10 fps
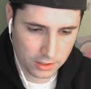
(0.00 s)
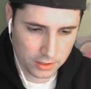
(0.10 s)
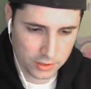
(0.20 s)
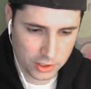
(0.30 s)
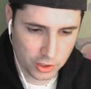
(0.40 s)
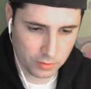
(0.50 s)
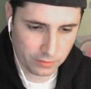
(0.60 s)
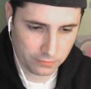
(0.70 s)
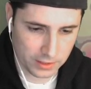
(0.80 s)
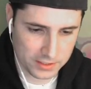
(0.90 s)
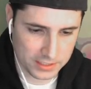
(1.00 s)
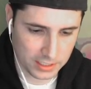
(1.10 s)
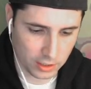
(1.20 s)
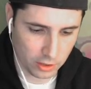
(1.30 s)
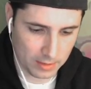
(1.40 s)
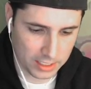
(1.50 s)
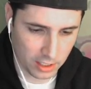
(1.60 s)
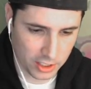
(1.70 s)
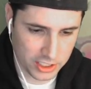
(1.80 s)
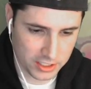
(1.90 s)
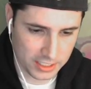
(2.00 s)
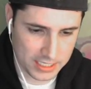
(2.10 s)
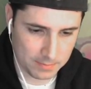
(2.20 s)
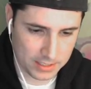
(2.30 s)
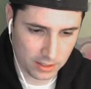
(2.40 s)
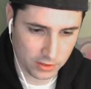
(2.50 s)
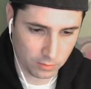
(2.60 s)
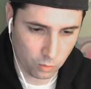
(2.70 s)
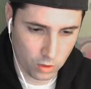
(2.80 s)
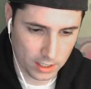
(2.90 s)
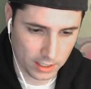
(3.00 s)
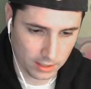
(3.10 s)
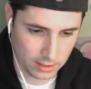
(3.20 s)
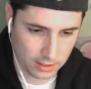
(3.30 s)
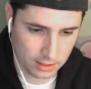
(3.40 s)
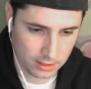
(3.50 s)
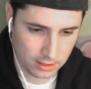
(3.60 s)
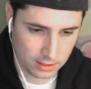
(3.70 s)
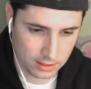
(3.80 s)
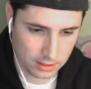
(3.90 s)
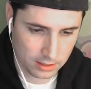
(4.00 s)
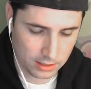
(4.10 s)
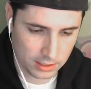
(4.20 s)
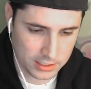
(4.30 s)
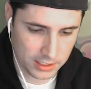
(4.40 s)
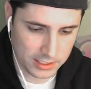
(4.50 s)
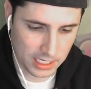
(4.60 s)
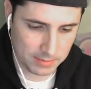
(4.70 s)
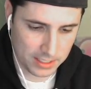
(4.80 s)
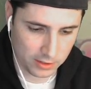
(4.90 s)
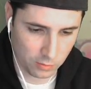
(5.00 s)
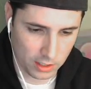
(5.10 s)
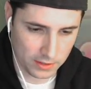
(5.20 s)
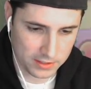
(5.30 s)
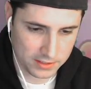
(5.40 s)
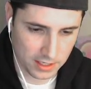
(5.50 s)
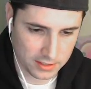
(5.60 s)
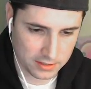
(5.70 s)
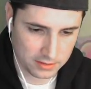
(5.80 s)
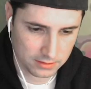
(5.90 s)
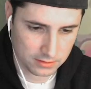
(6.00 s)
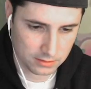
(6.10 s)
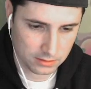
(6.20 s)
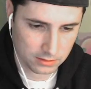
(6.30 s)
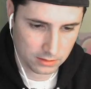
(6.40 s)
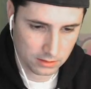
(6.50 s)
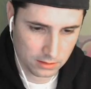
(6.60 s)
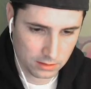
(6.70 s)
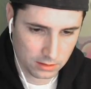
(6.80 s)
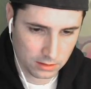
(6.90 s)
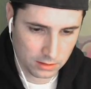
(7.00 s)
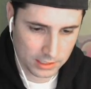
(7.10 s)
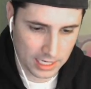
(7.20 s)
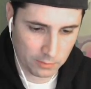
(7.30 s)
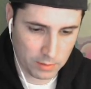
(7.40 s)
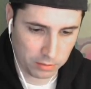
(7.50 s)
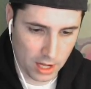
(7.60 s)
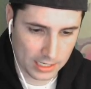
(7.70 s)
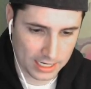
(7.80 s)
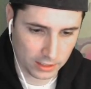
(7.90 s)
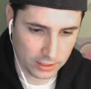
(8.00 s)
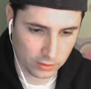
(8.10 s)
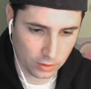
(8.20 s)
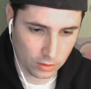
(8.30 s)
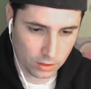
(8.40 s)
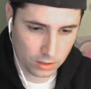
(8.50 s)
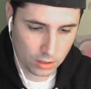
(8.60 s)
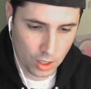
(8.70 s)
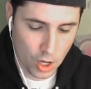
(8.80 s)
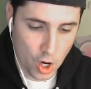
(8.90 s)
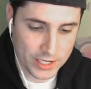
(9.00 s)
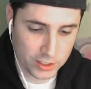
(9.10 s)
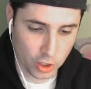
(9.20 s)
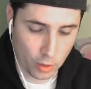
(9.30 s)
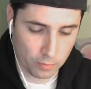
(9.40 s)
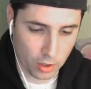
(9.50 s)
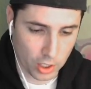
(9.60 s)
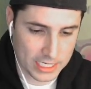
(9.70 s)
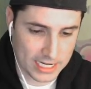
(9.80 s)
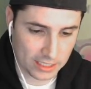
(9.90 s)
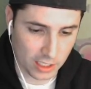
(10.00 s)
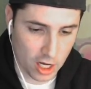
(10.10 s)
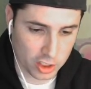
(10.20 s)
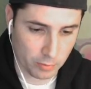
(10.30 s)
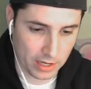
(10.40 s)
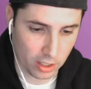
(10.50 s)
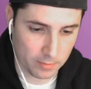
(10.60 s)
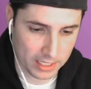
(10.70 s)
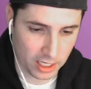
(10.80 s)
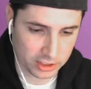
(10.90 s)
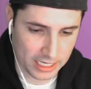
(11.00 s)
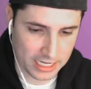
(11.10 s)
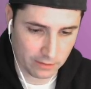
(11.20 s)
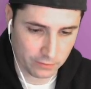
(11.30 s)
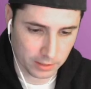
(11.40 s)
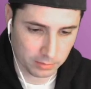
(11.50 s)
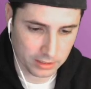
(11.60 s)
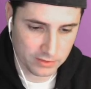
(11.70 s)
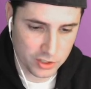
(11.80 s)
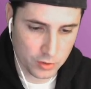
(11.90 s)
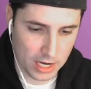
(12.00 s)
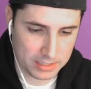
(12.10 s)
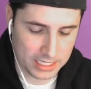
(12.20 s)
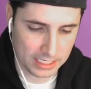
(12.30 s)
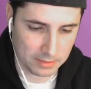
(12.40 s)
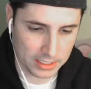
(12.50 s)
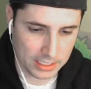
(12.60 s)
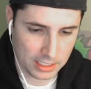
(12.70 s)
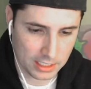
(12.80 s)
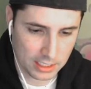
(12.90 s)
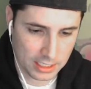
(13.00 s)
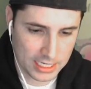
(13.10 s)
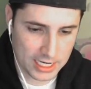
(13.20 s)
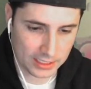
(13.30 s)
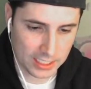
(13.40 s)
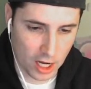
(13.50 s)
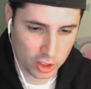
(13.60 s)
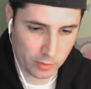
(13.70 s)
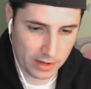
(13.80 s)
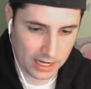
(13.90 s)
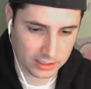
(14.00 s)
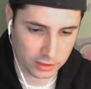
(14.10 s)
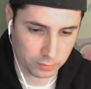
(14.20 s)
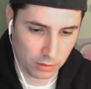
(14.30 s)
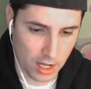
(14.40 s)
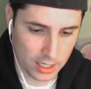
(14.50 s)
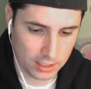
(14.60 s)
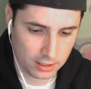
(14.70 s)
2 and Frenzy. Oh my gosh, he's going to take me down to 1. He's going to take me down to 1. This sucks. Okay, we block. I got lethal. Nope. He got the Octopet. Oh my gosh, I can't freaking believe this. You got to be kidding me. He got the Octopet as his block?